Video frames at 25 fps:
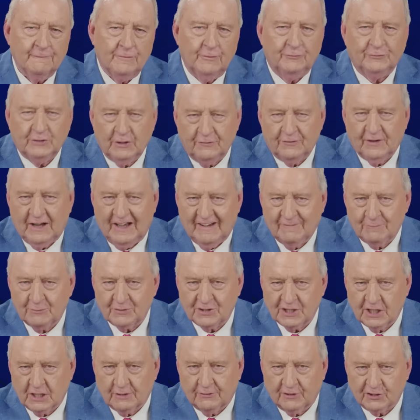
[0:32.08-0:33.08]

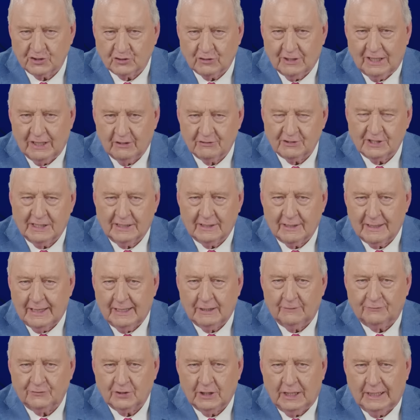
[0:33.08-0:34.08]
55% of Australia is under
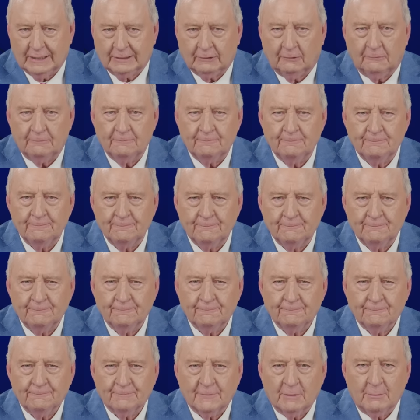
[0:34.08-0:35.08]
native title.
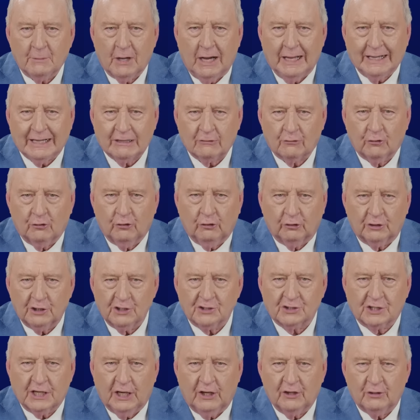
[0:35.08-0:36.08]
The mining
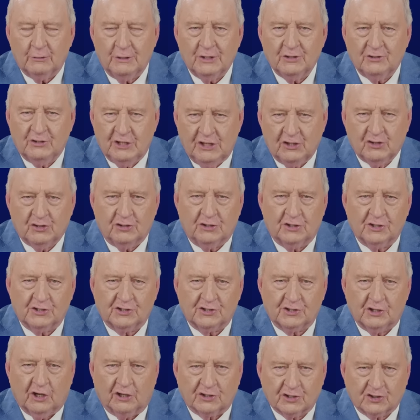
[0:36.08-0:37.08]
royalties go to
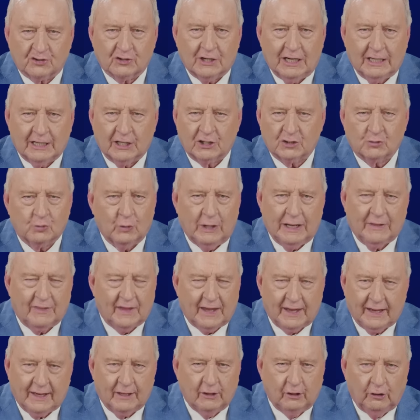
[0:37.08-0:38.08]
Indigenous Australians. Where
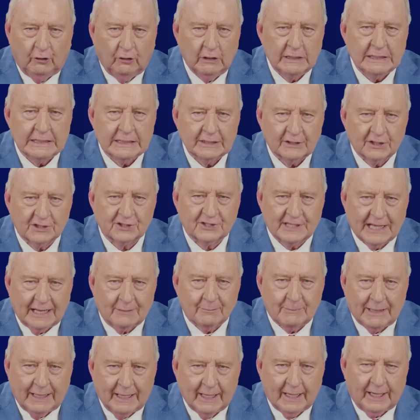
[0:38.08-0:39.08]
the hell does
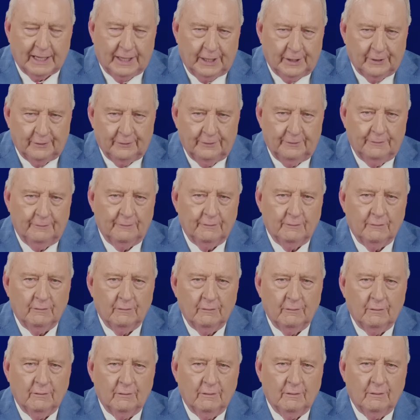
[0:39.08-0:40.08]
that money go?
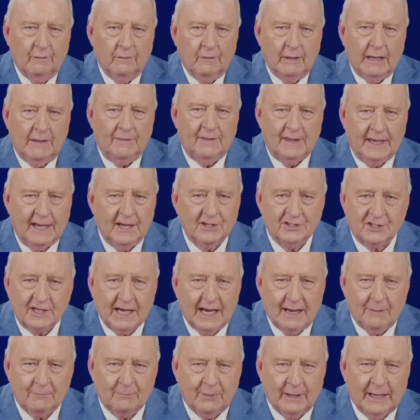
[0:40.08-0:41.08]
And the S
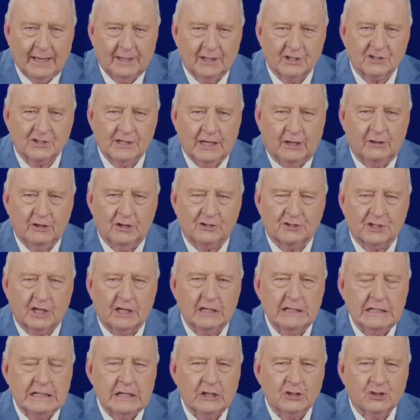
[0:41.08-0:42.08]
campaign is now
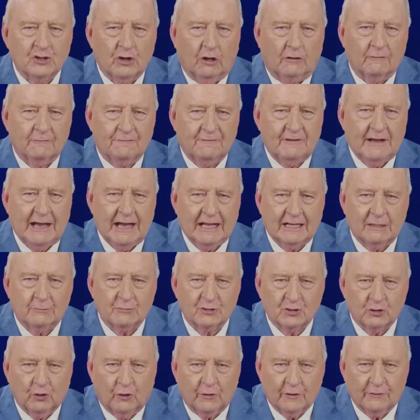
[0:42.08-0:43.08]
using John
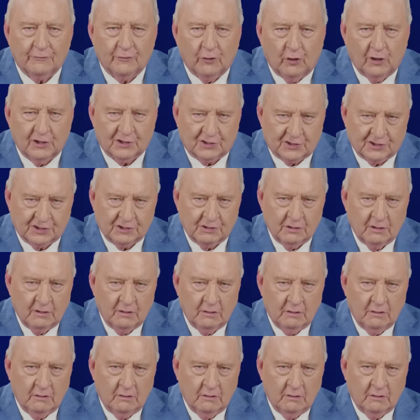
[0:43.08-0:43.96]
Farnham's You're the Voice.